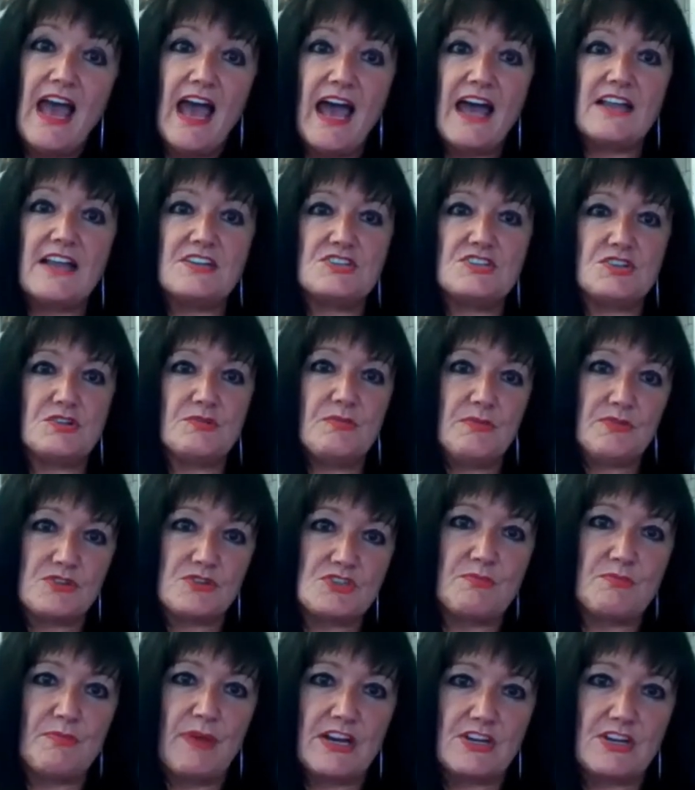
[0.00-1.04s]
and to
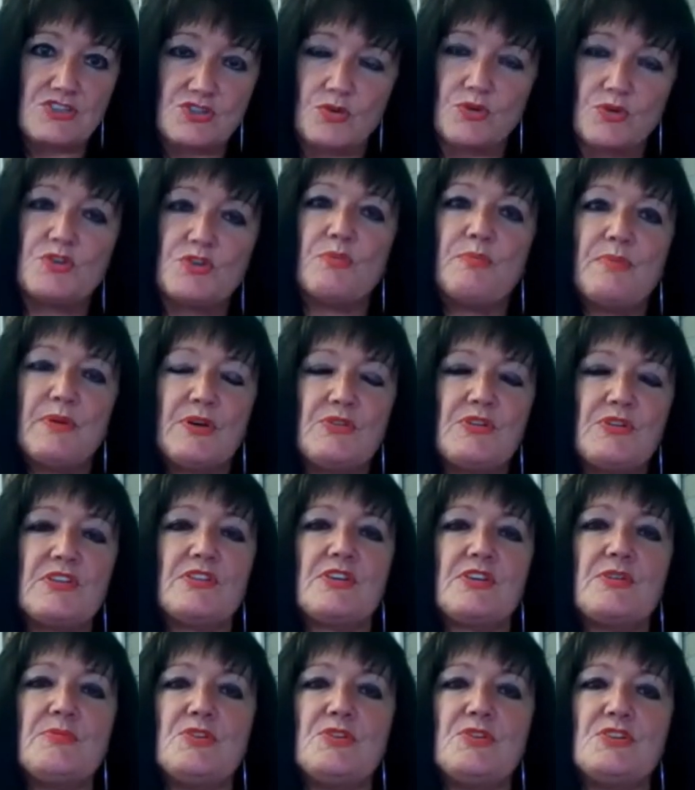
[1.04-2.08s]
to make sure you're building the
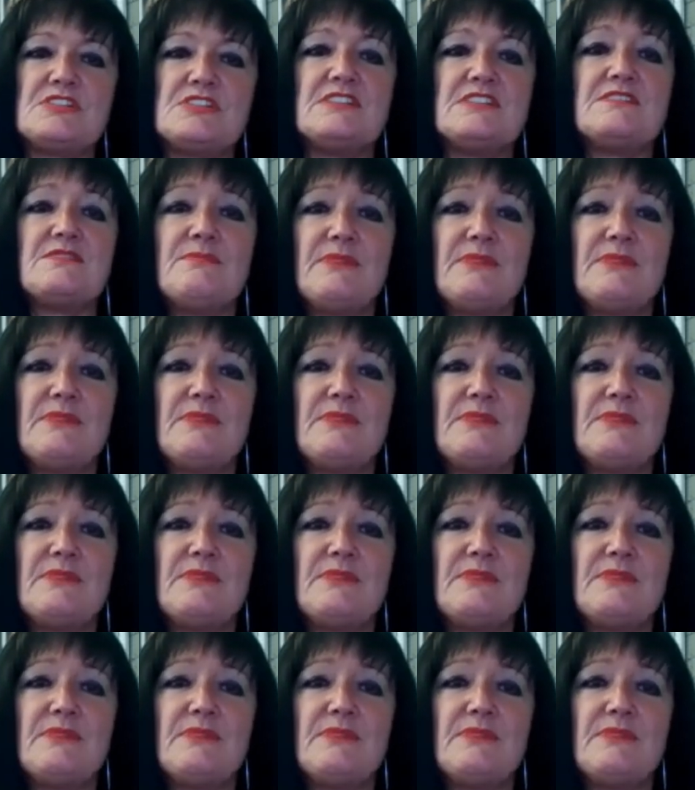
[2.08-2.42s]
communities